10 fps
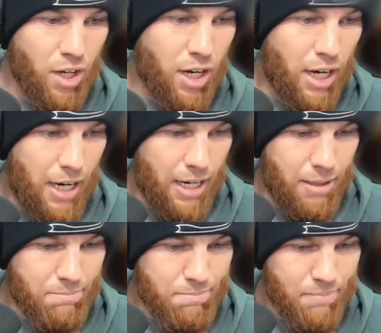
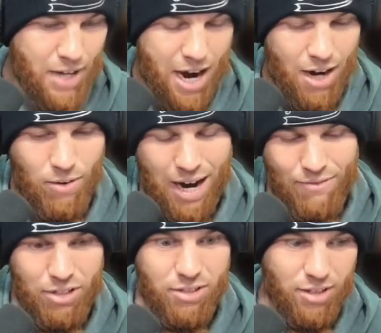Now,
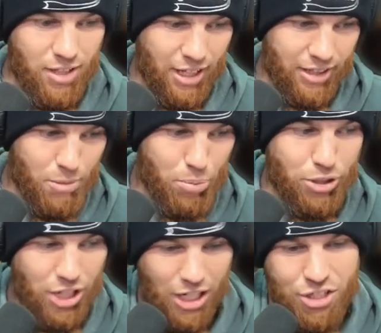obviously, like the
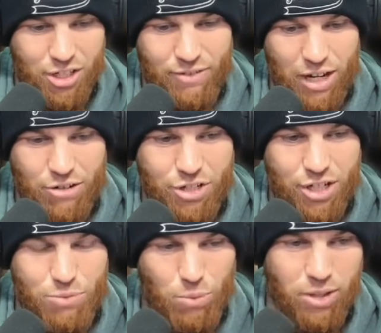production of
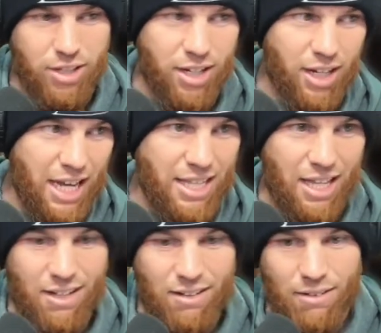energy is one thing, and
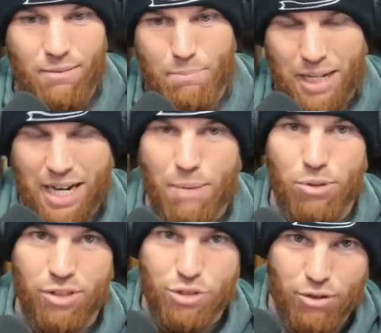then being
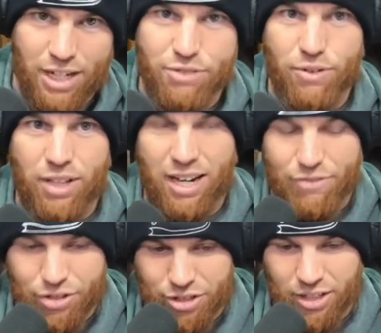able to transfer that
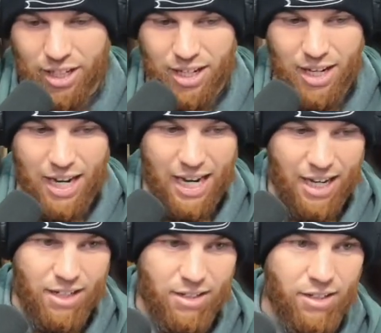efficiently
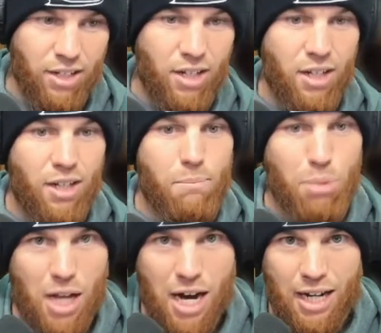and
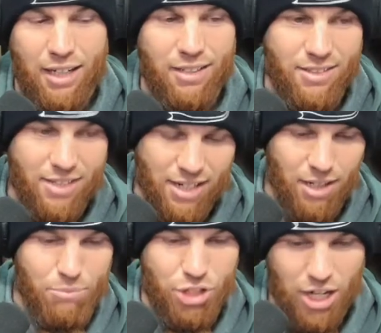block and send
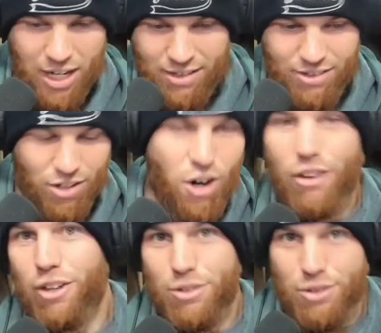up chains and
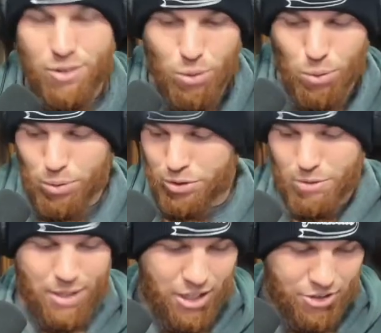all of those cool
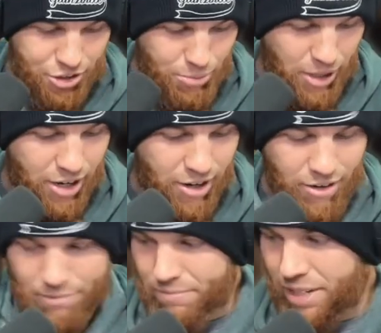terminologies we
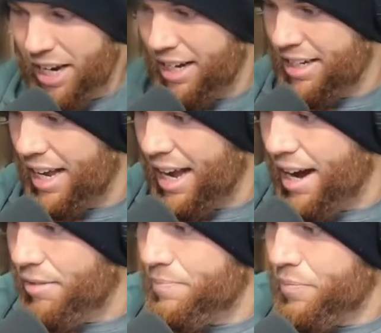hear day in and day
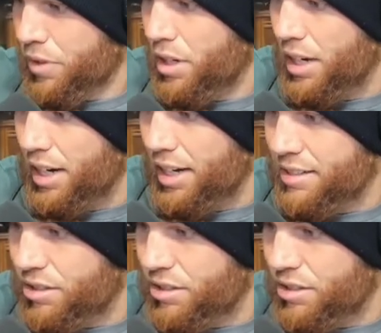out is a